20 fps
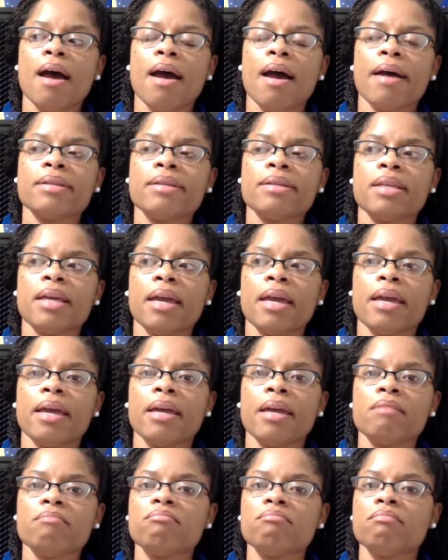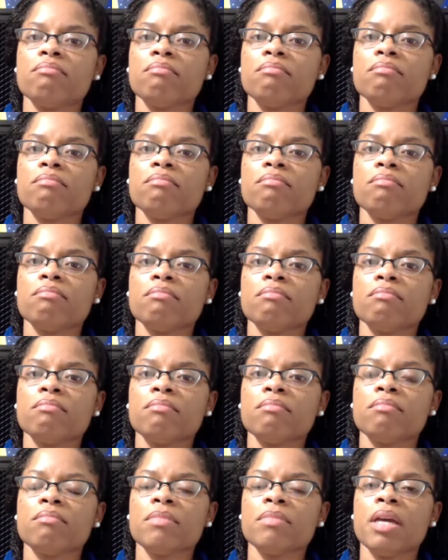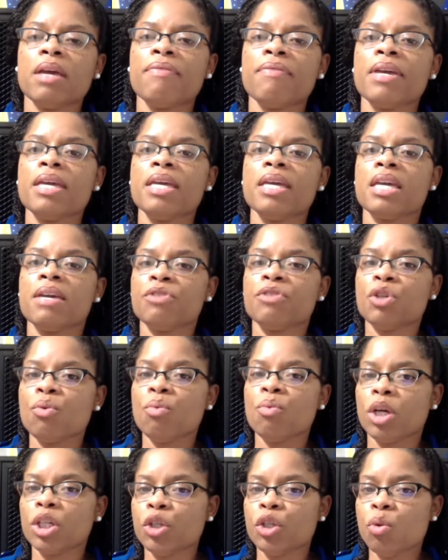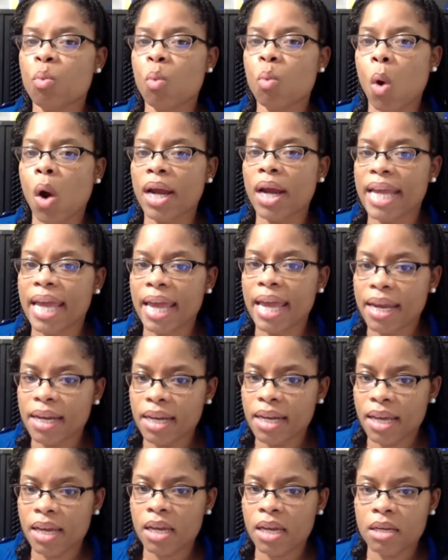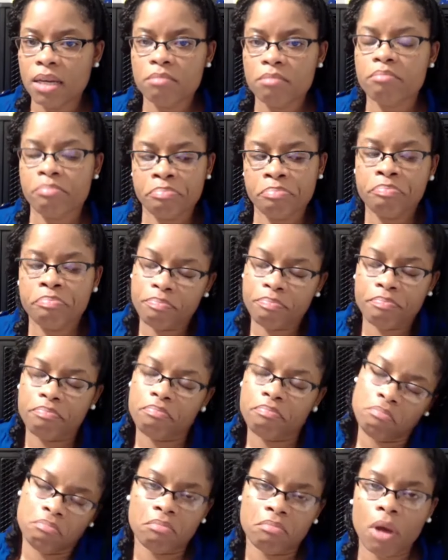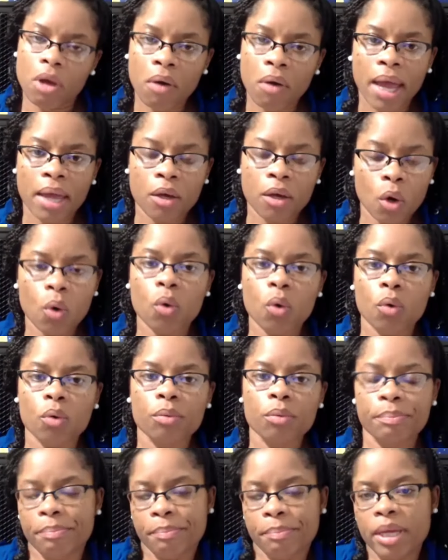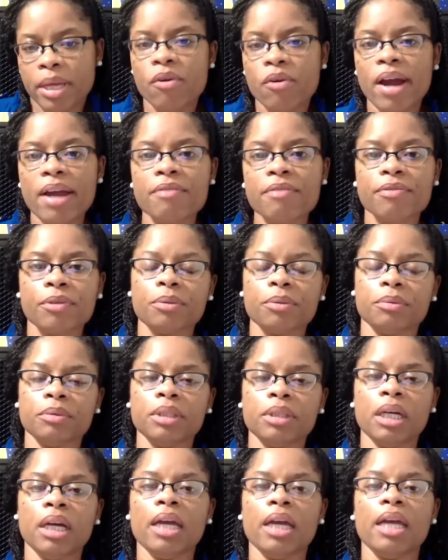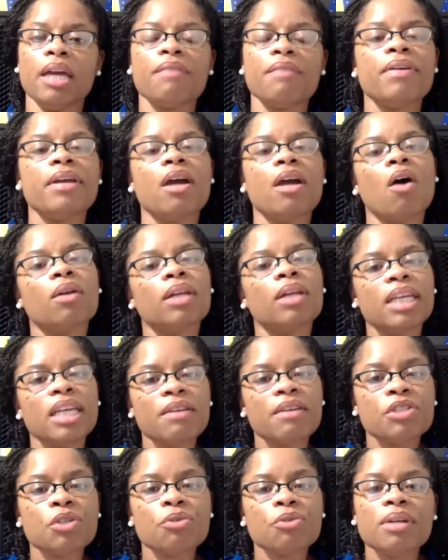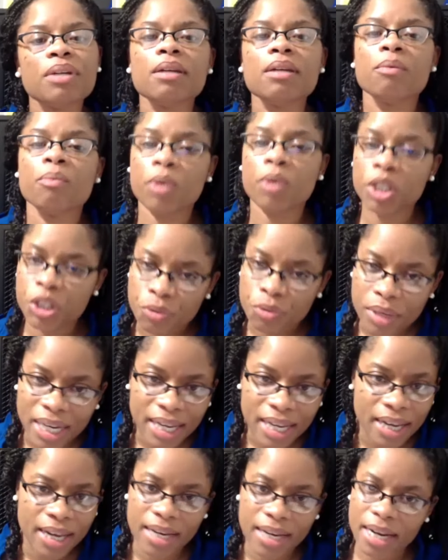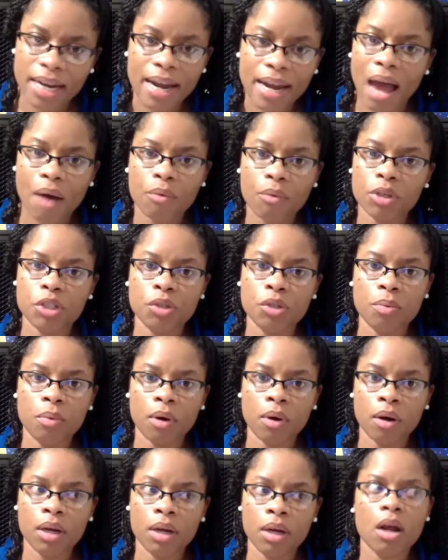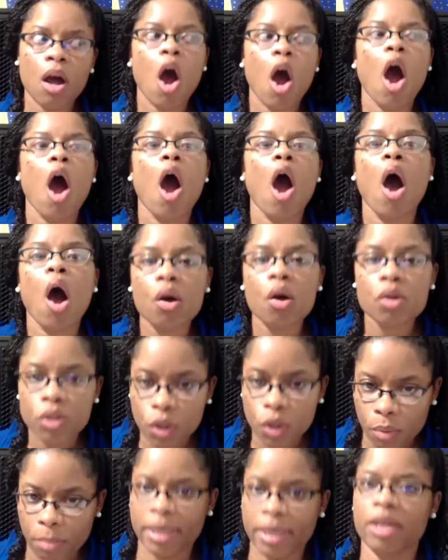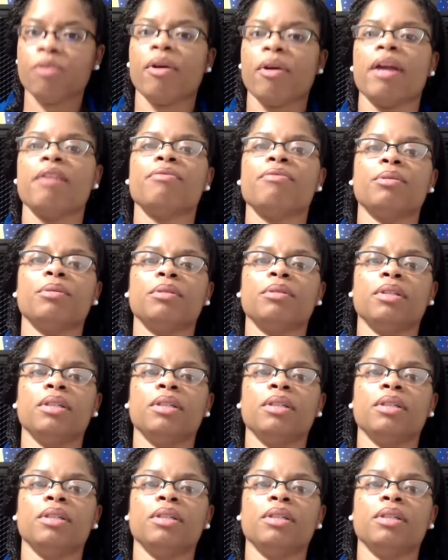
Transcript: I said, if he gives you what you want and need, okay, cool, be grateful. If he only gives you what you need and not what you want, also be grateful.